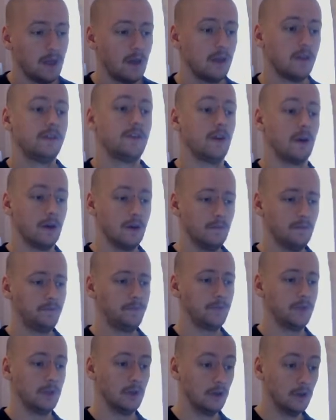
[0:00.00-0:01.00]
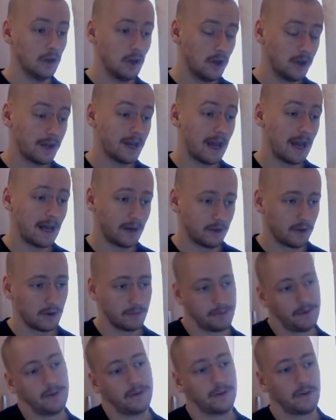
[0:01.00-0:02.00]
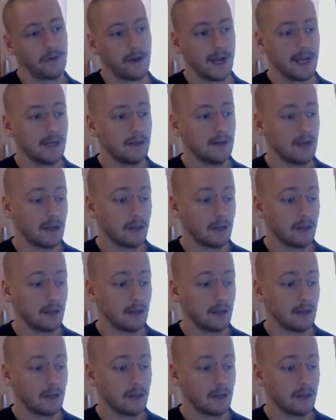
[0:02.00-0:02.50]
So you look at the top of the screen